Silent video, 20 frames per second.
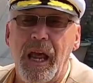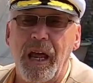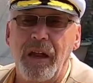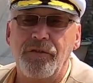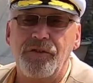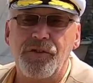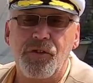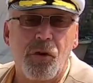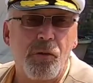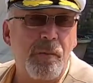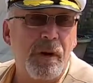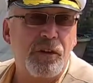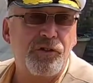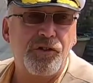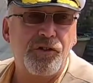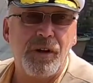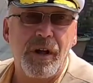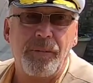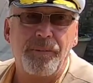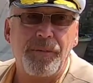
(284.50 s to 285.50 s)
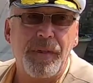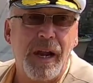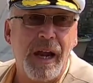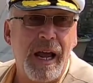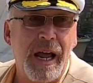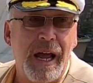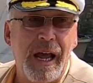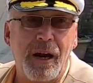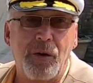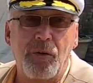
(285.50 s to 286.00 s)
And so much stuff that I
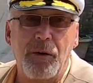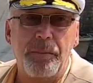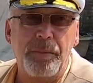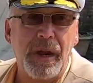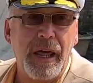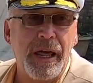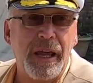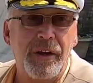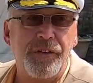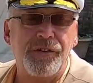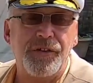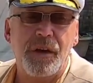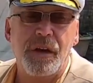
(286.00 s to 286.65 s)
had to replace.